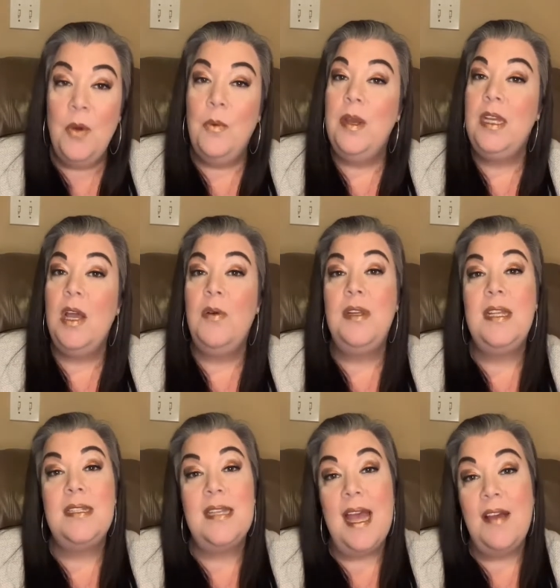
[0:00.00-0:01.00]
We know it
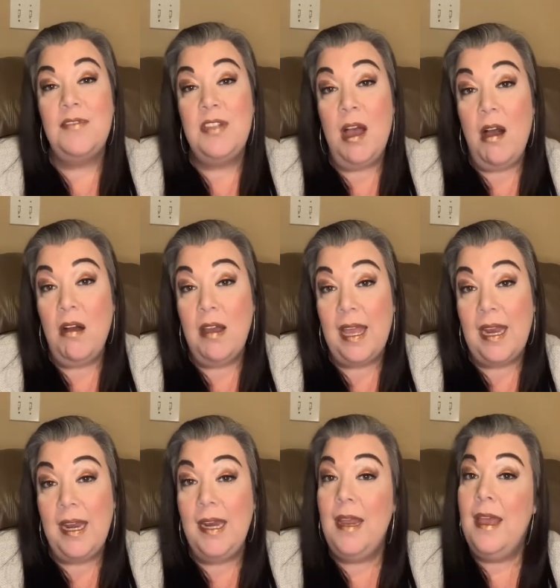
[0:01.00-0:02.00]
doesn't have talc
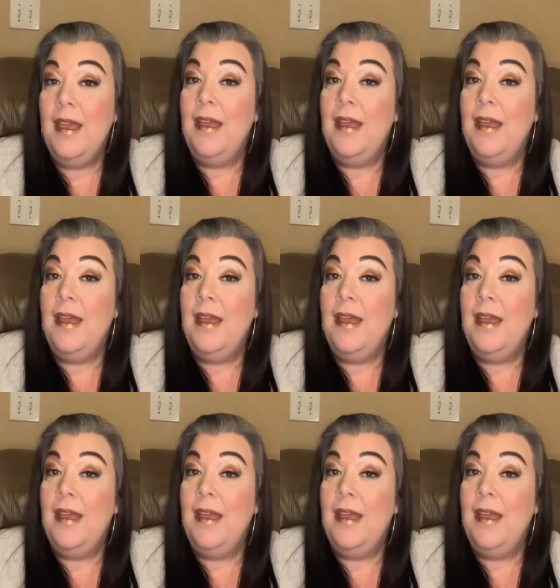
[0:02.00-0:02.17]
in it,